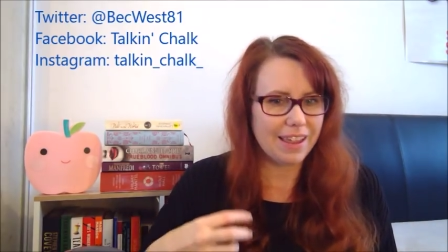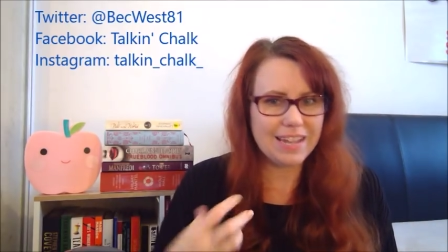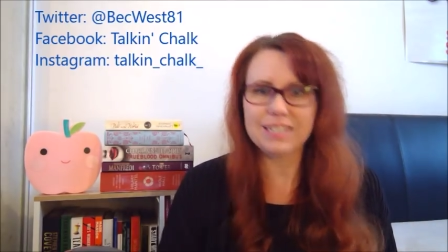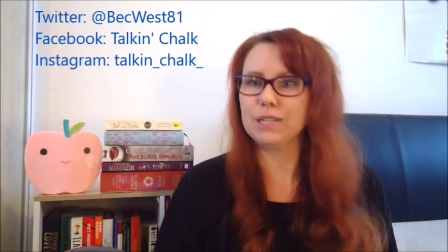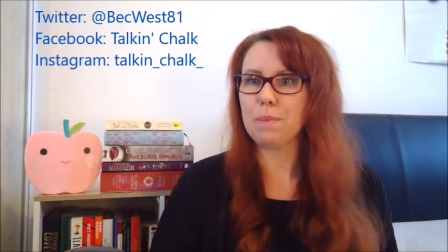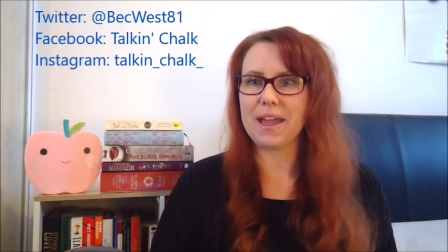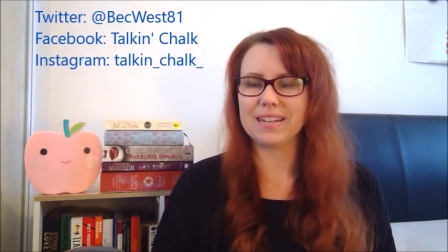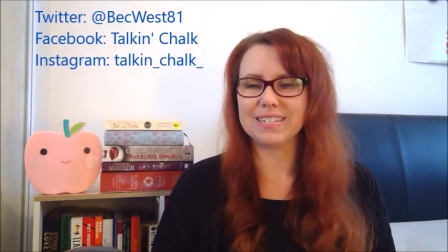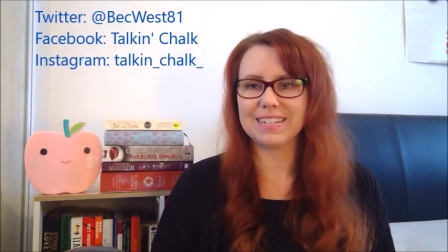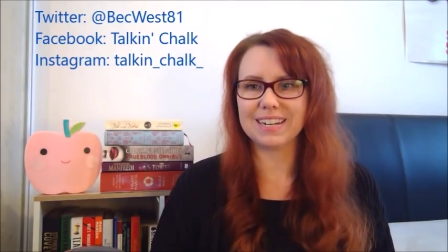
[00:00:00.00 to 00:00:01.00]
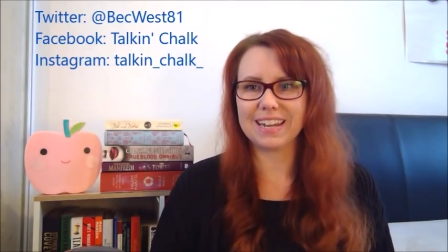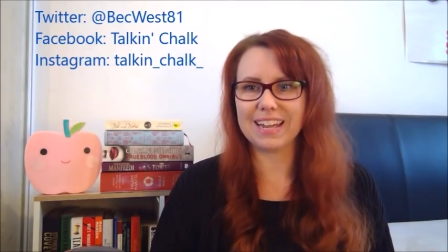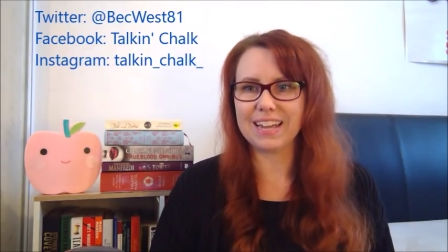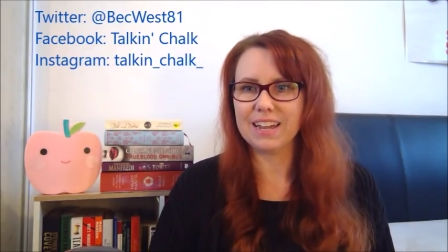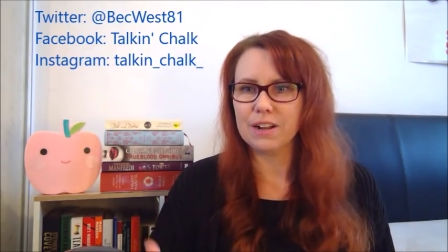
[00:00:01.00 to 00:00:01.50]

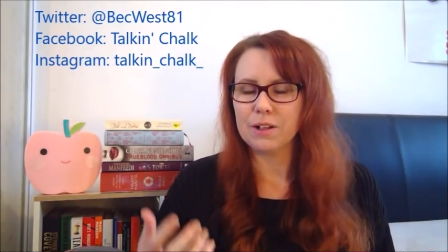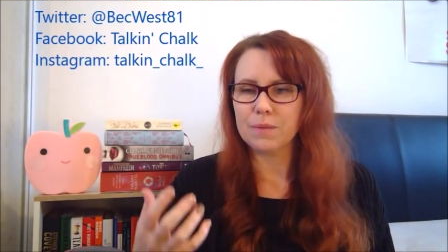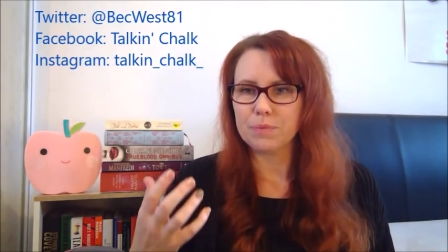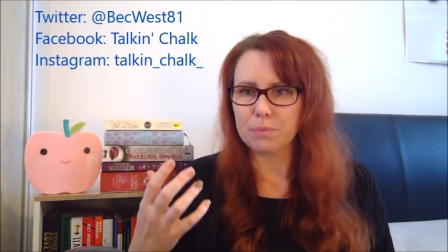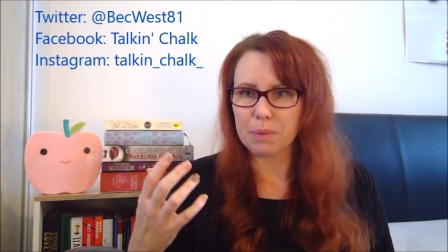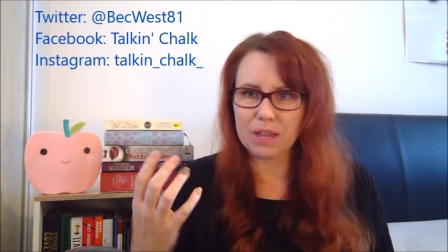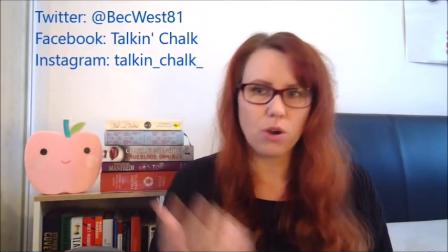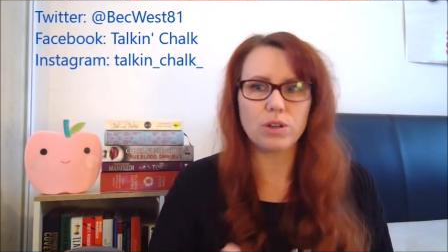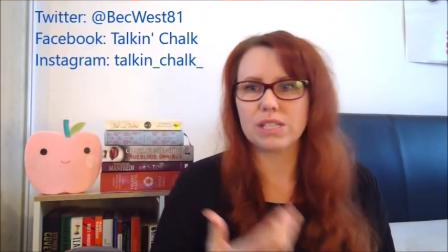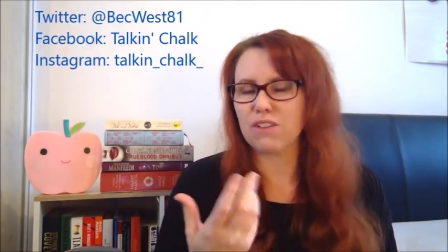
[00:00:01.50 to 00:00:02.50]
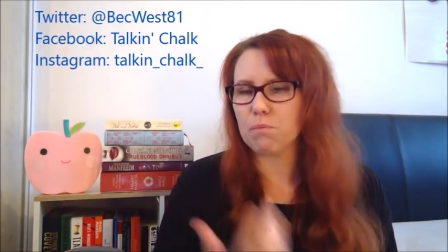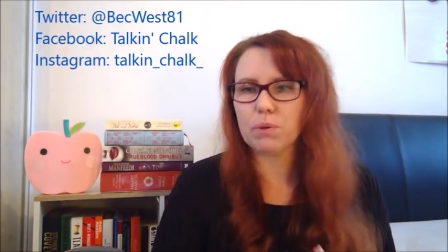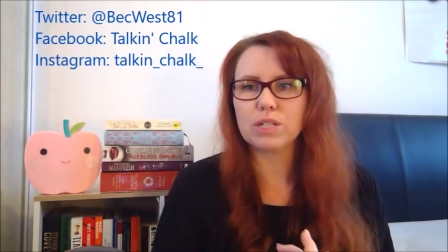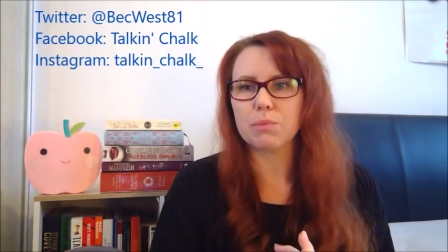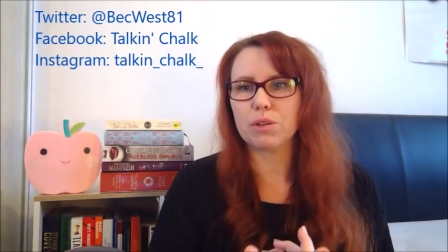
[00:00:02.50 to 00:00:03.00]
independently, because they've
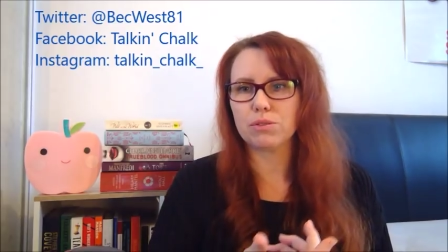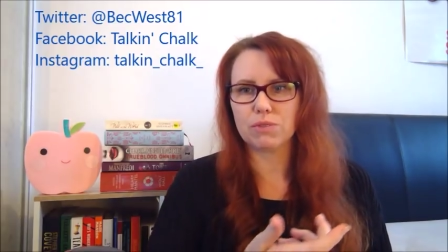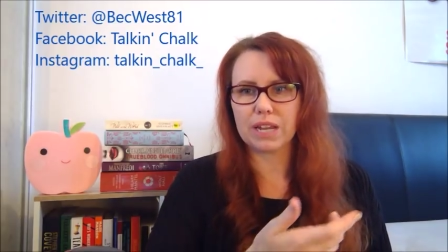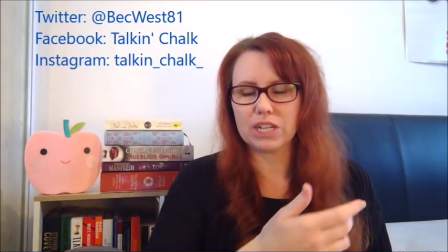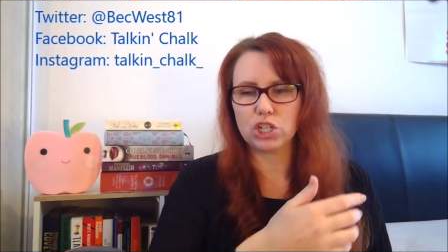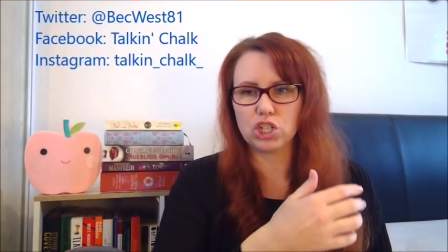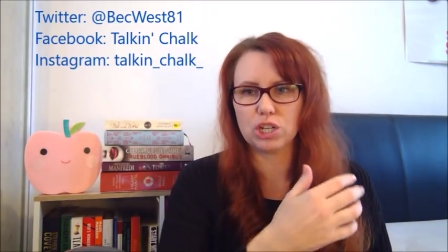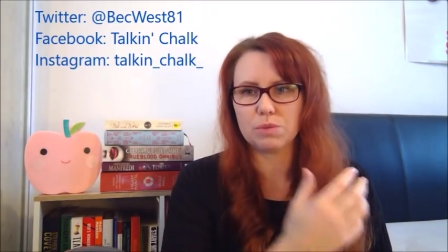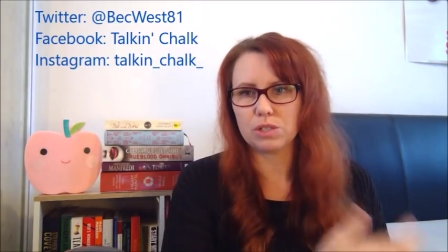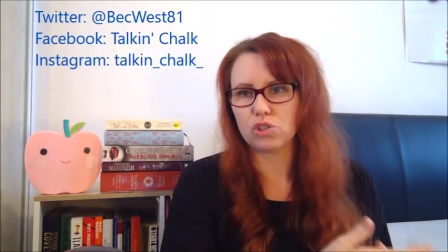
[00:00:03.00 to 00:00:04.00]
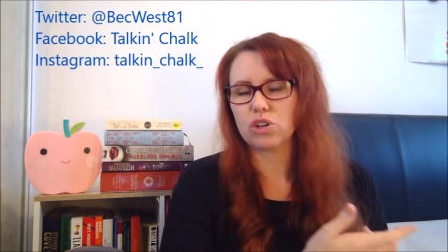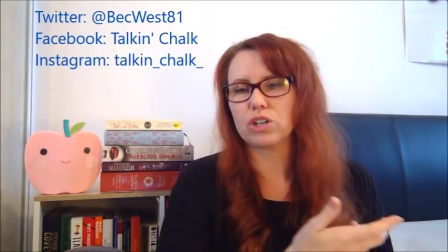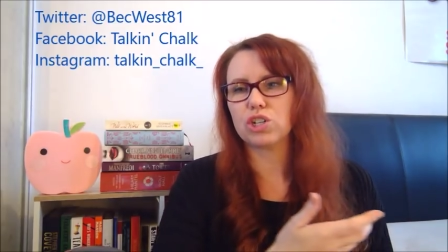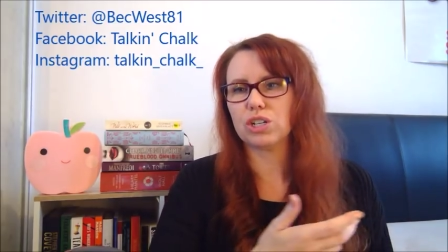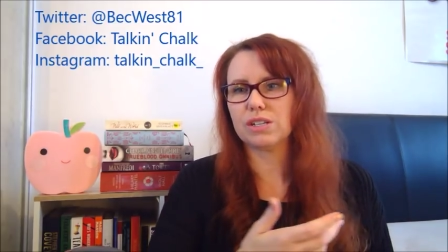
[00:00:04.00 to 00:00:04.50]
built up those relationships and
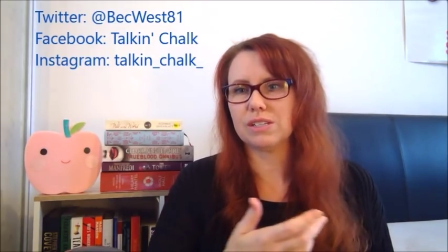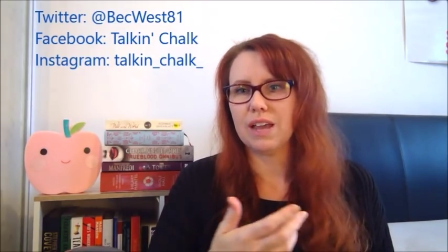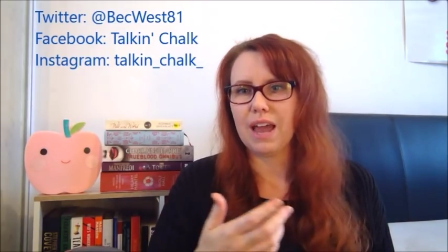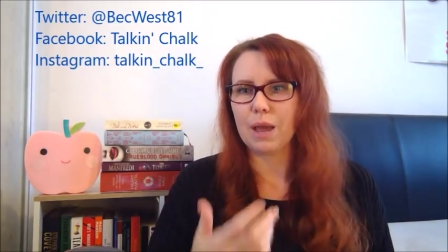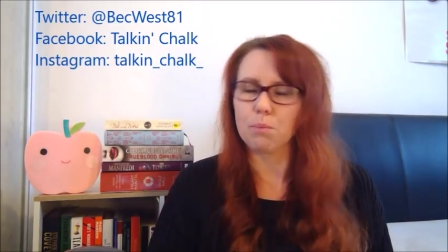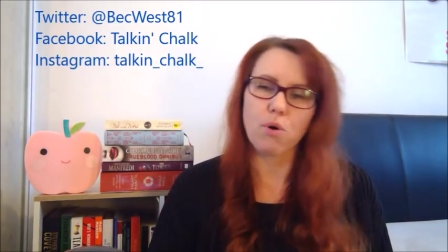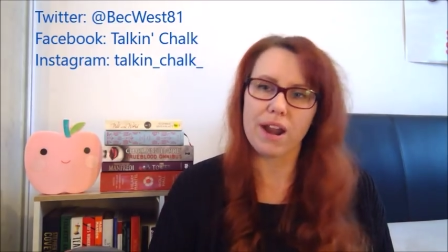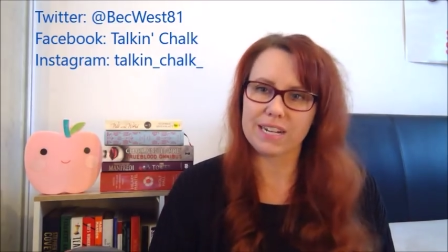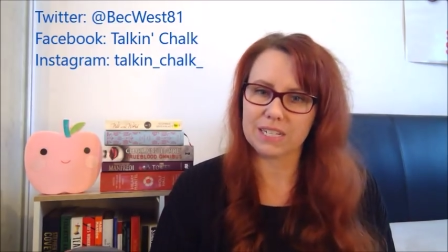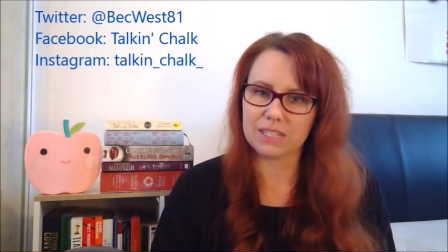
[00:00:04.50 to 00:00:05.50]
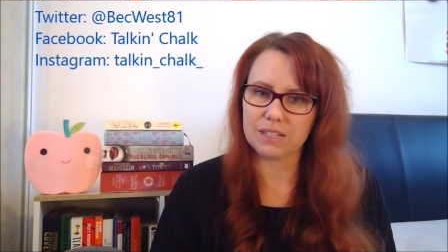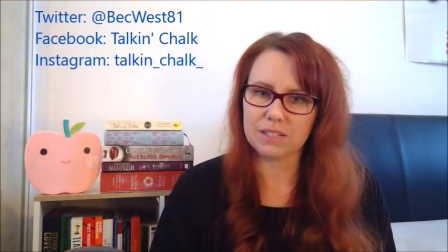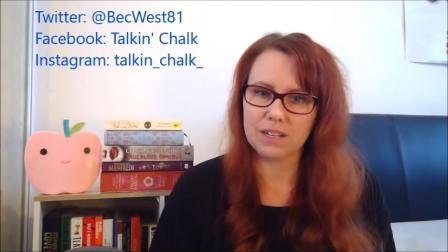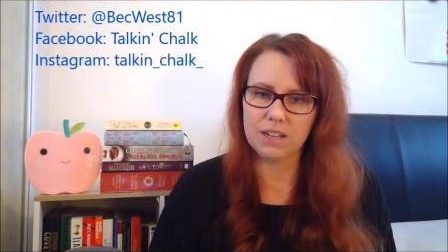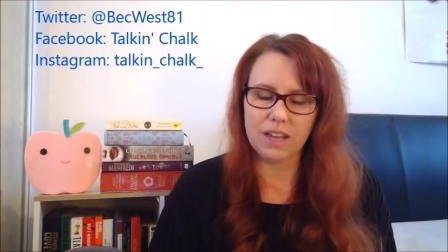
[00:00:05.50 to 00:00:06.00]
structures and
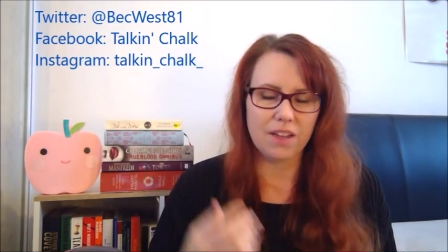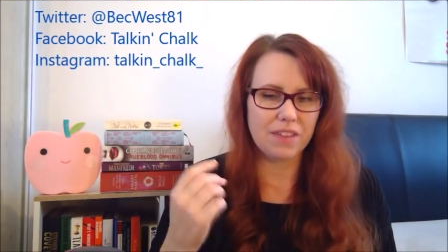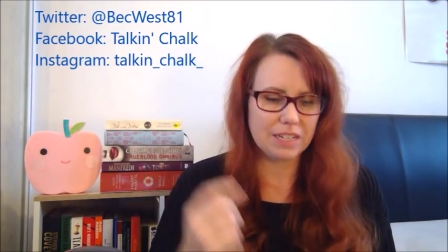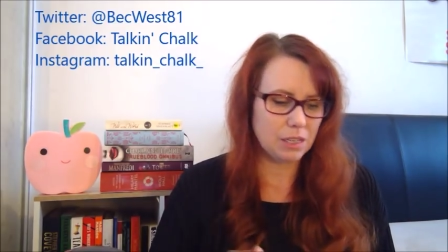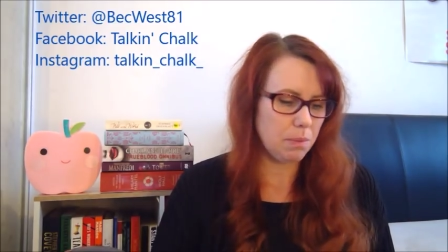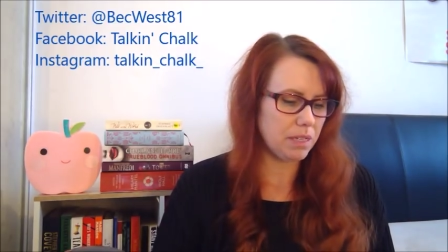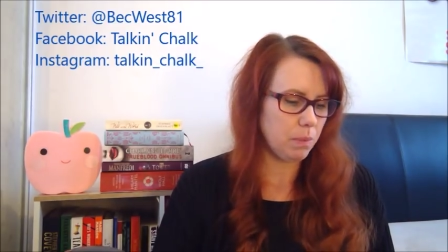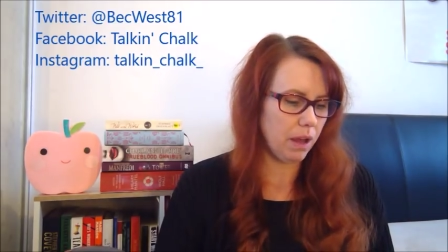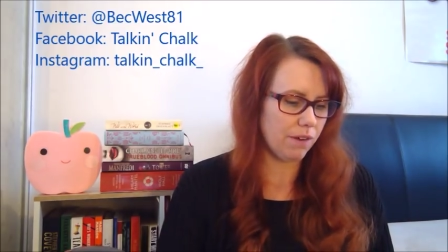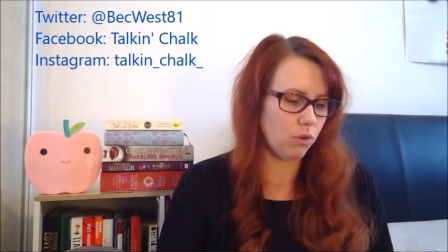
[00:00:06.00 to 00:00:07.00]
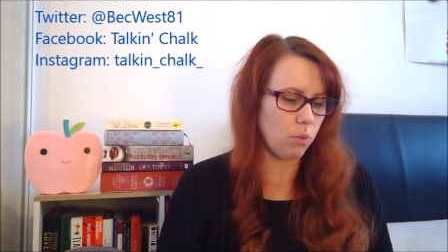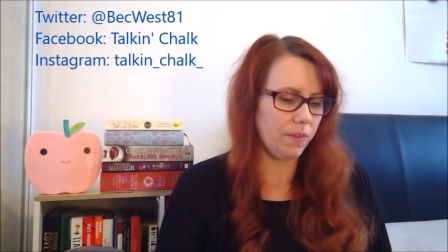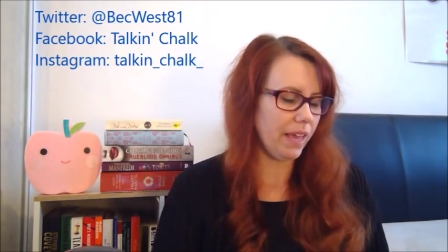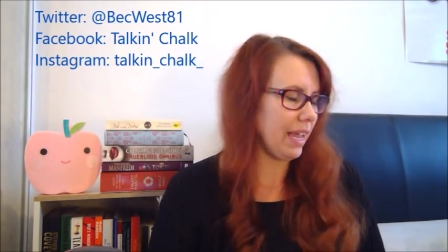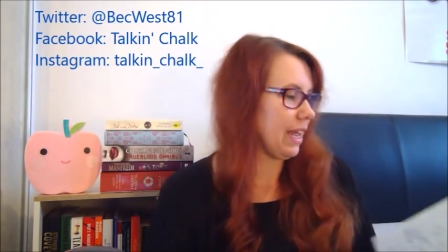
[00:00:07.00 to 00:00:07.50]
practices. And that's the best part of all,
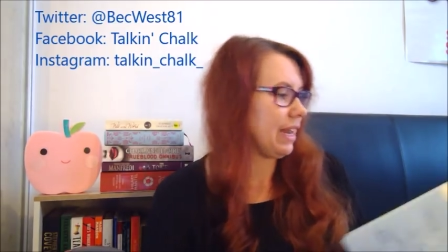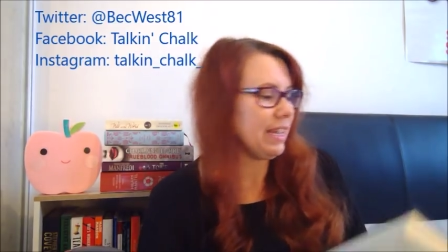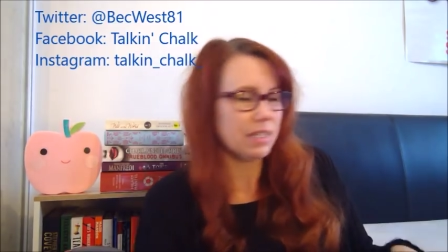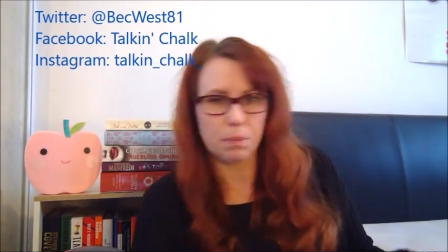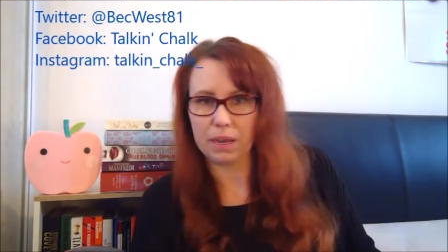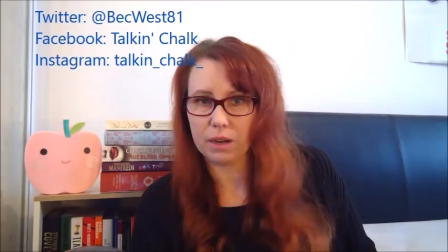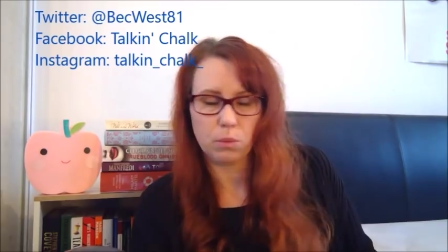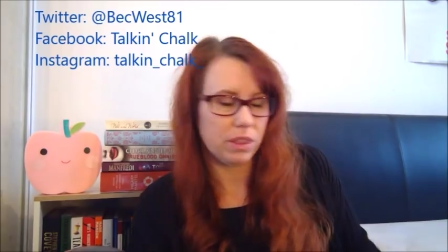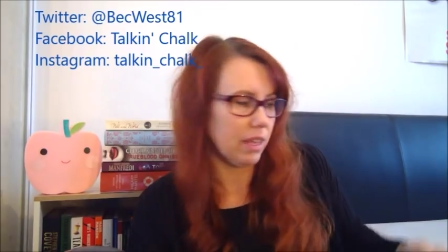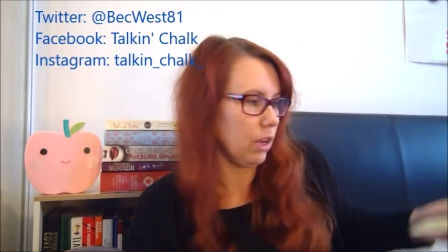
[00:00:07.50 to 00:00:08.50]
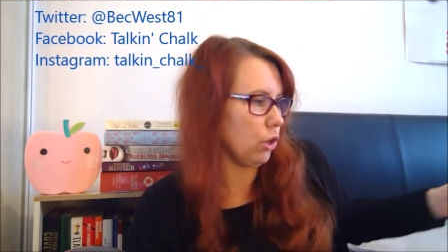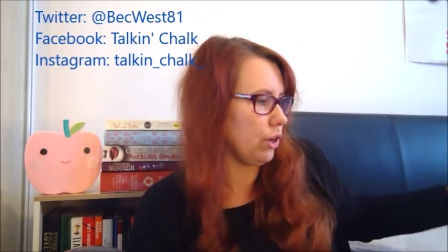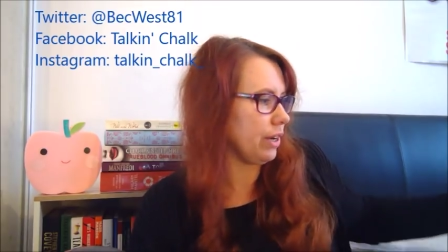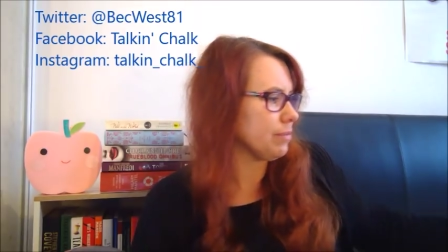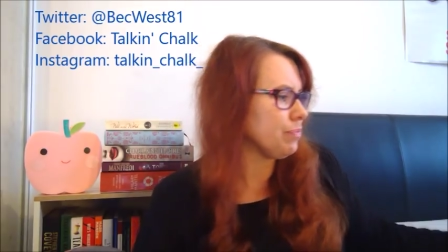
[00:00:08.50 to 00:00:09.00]
when they get independent with their
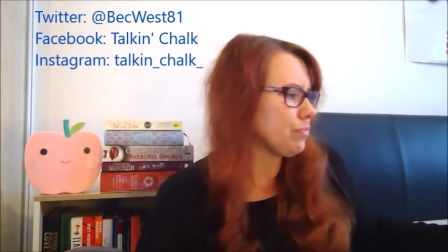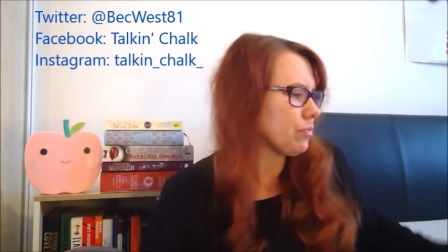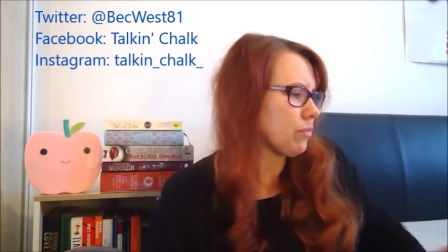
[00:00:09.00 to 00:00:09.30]
learning.